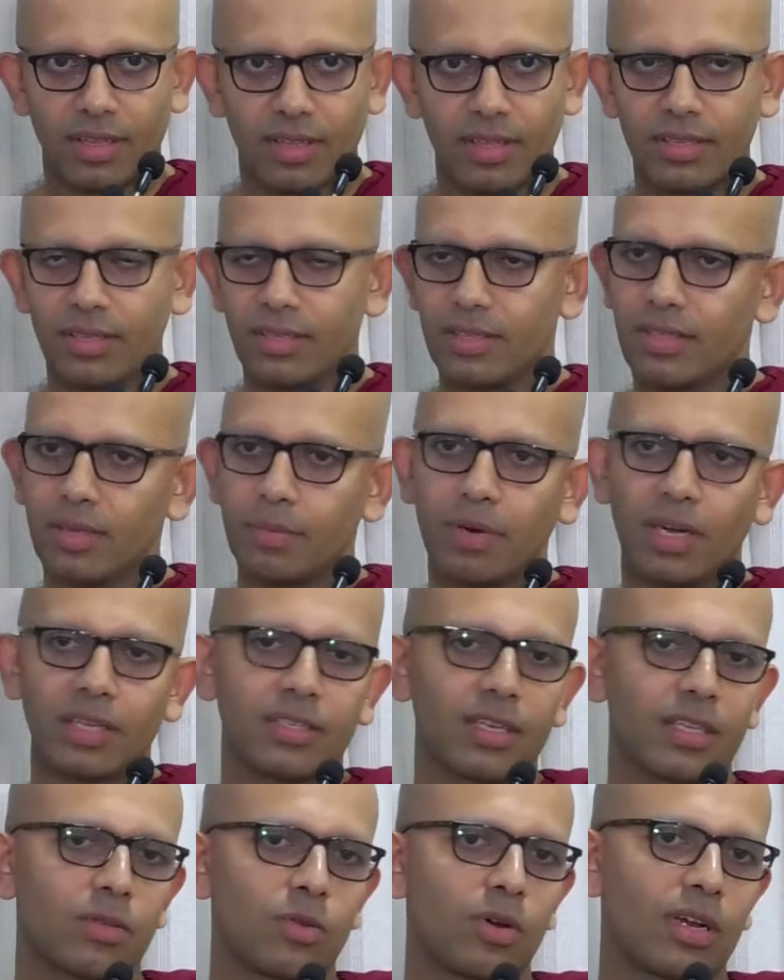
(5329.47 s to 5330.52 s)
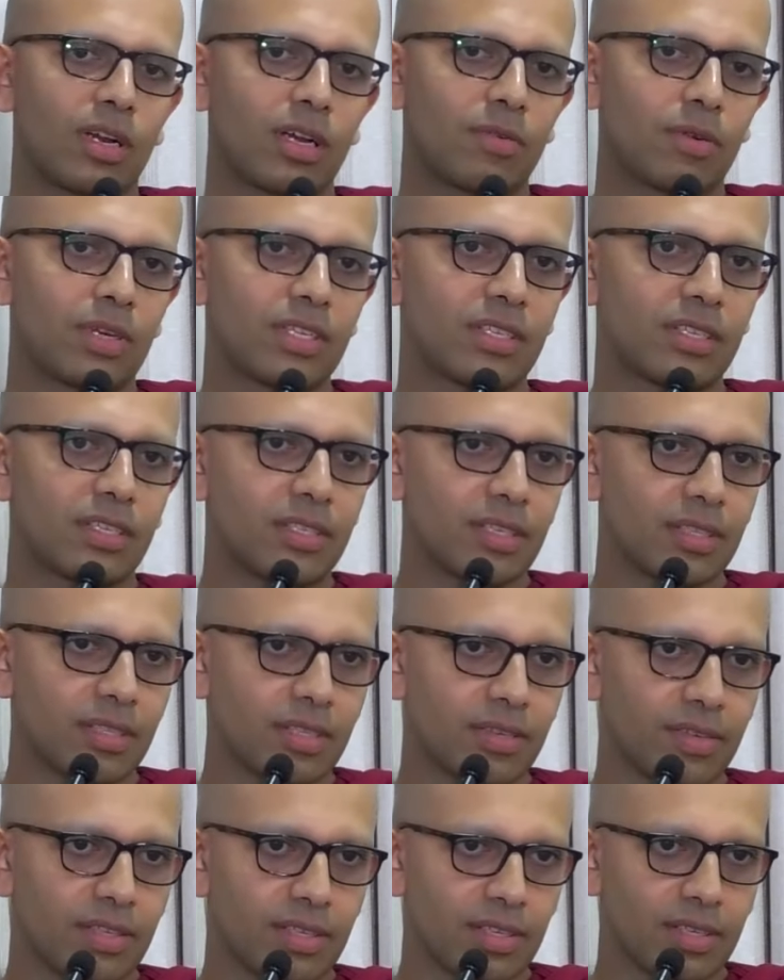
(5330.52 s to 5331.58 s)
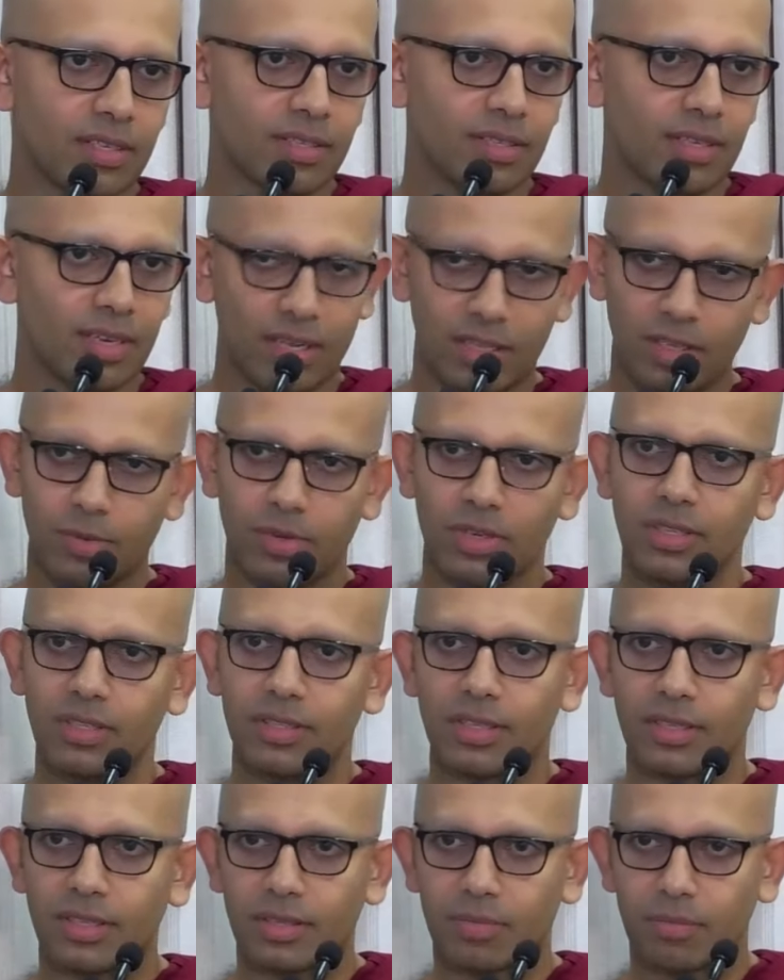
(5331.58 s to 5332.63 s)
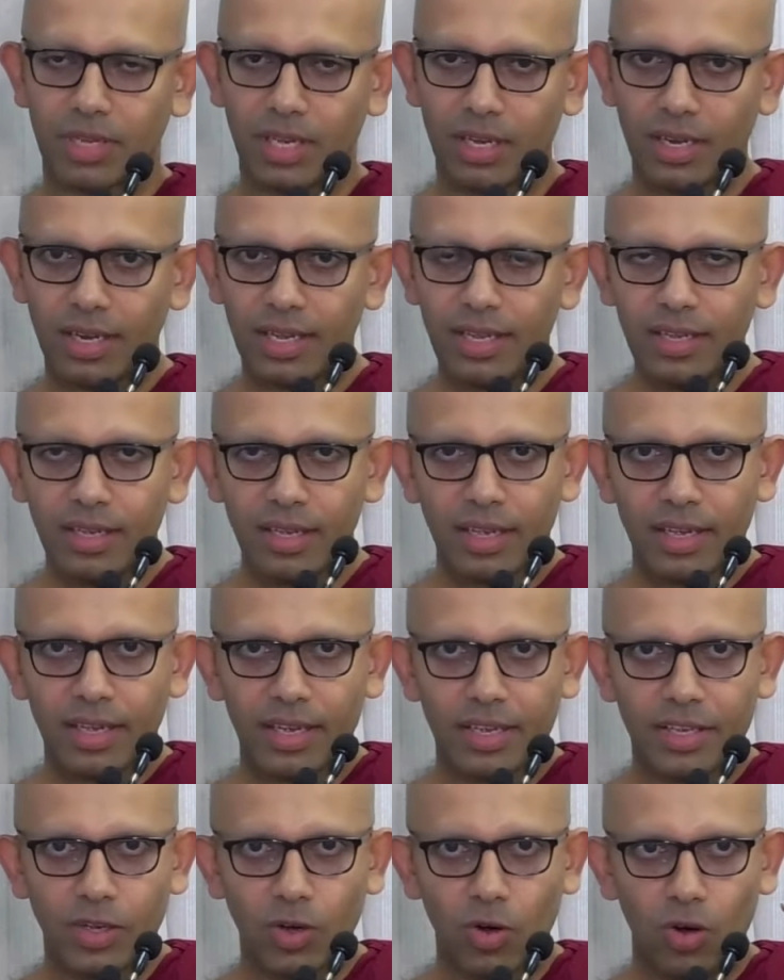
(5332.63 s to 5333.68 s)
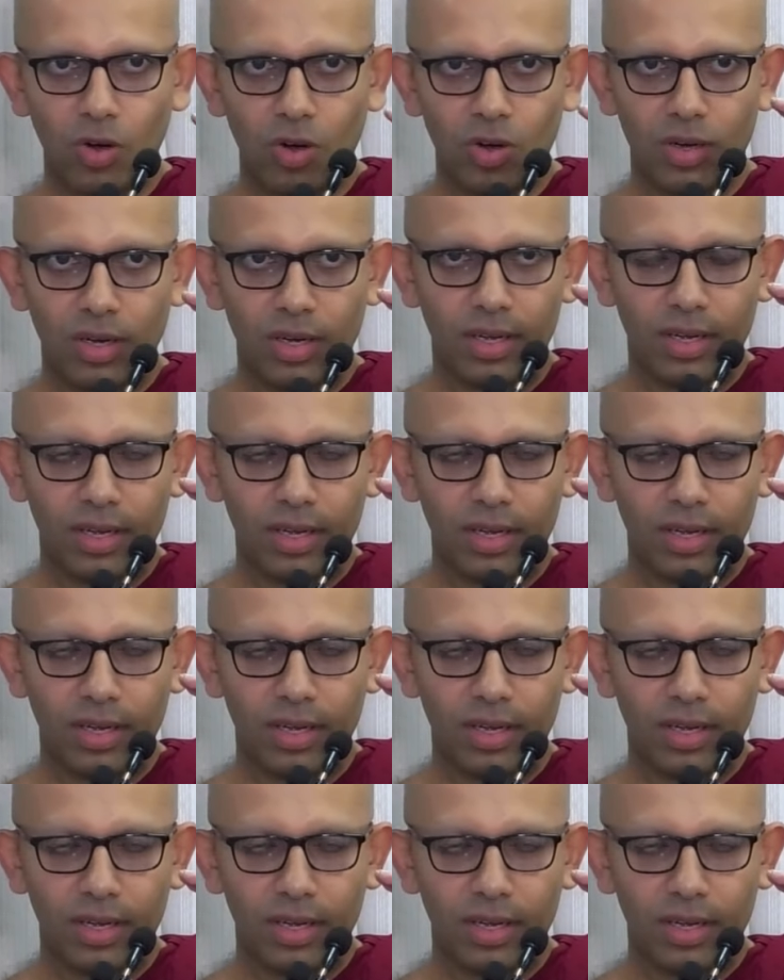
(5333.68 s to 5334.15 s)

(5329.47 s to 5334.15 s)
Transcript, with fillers: This is the Panchadwara Vajjana Chittaviti. In other words, this is merely your